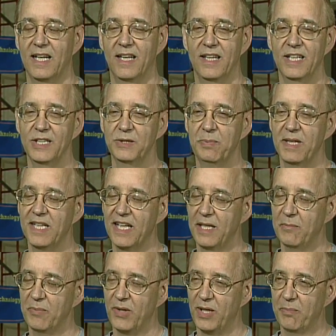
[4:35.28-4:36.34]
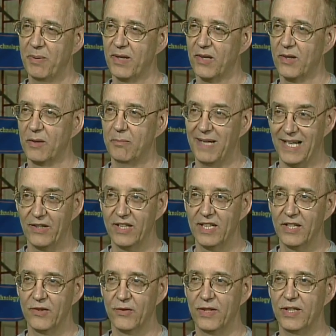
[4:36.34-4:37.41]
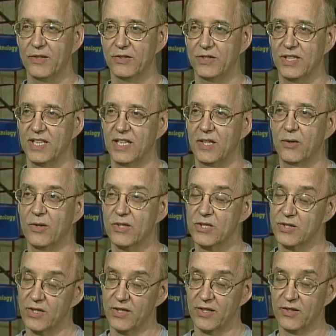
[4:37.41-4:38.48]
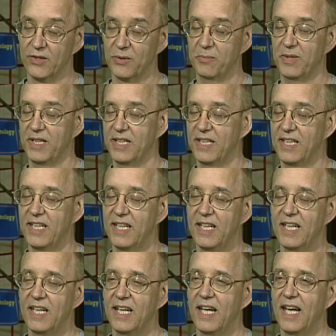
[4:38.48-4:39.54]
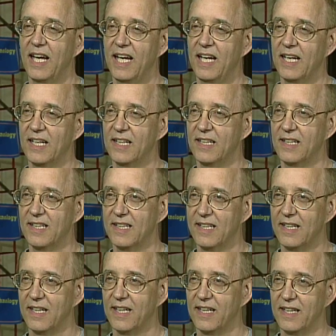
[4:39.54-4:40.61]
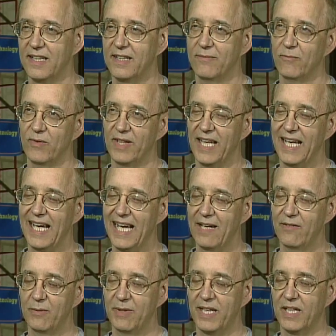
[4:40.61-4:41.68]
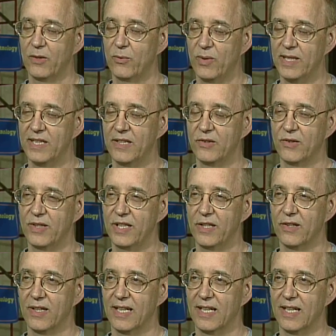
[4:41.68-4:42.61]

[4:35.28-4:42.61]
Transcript: These became popular about 100 years ago, or started to be, and they have about a 100-year